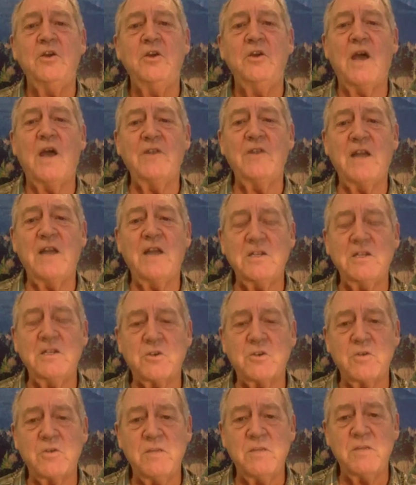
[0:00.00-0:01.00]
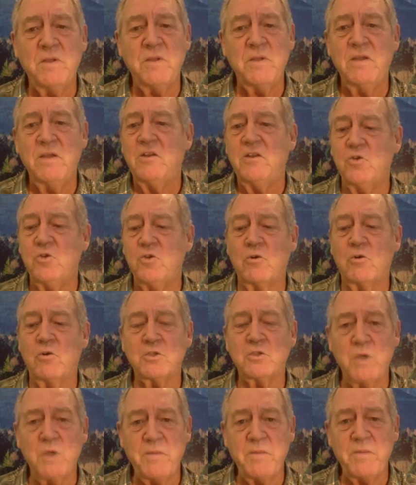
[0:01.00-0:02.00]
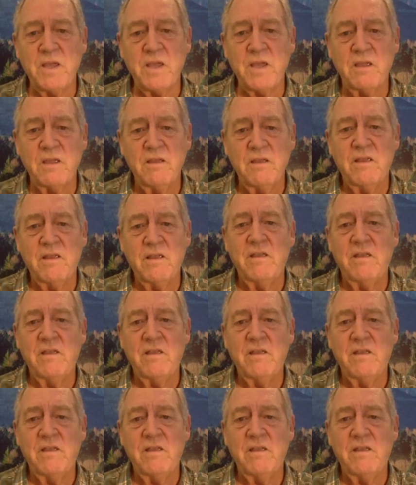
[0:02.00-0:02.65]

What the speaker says: you have an ice cream, you go swimming,